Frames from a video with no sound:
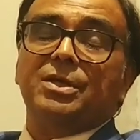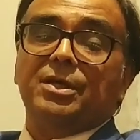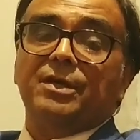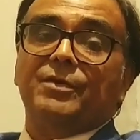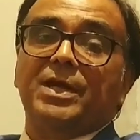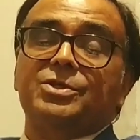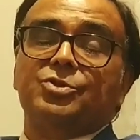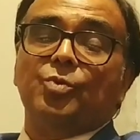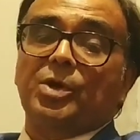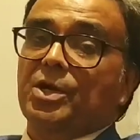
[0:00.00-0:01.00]
give rise
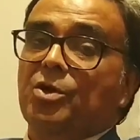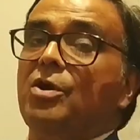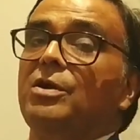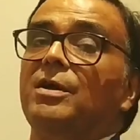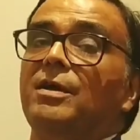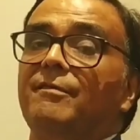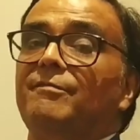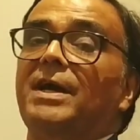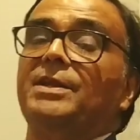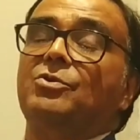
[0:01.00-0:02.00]
to what are called
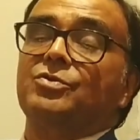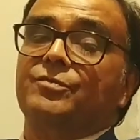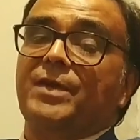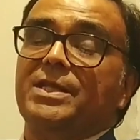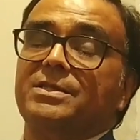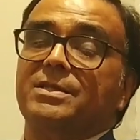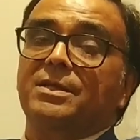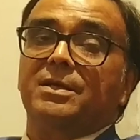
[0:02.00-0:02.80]
varicose veins.